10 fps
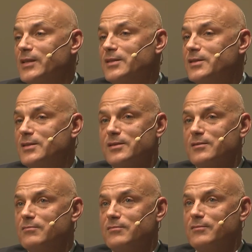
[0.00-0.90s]

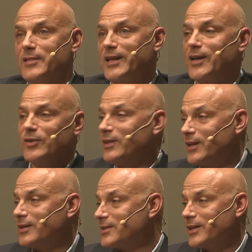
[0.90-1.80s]
is that
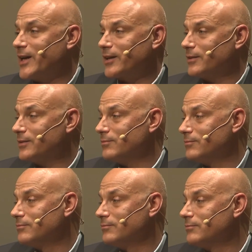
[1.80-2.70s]
everything is connected.
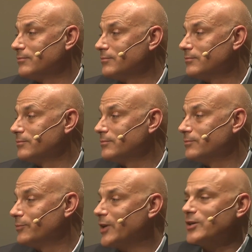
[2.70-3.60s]

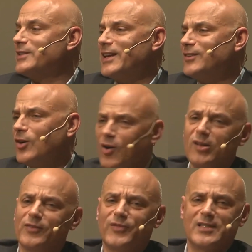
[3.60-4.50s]
Because in
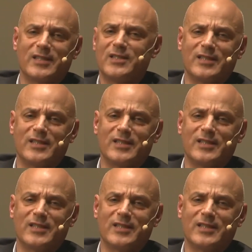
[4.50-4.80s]
all of us,